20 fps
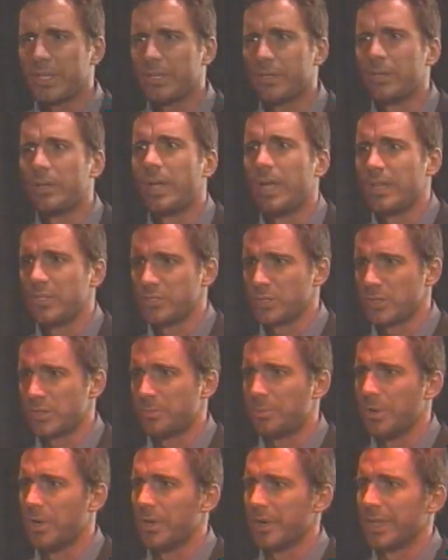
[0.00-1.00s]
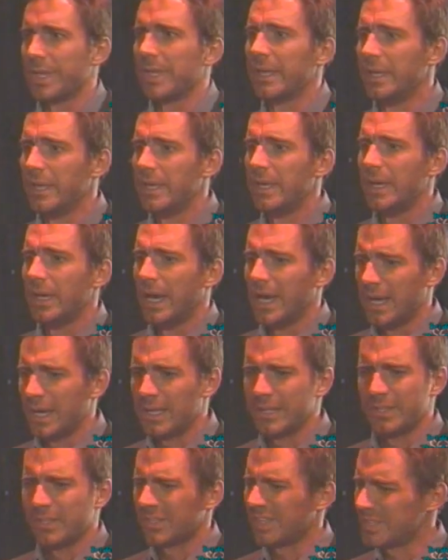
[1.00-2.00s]
you stay here. Enjoy the party.
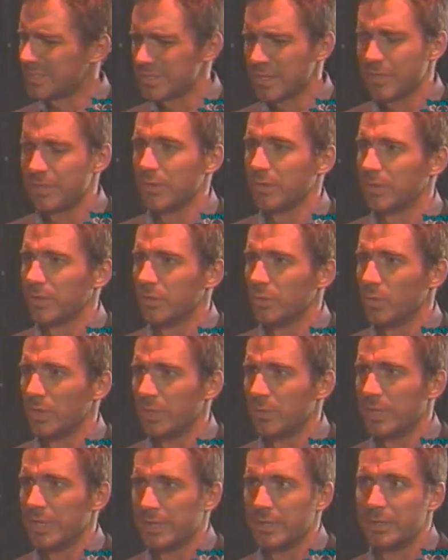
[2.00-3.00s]
I, there's nothing you can do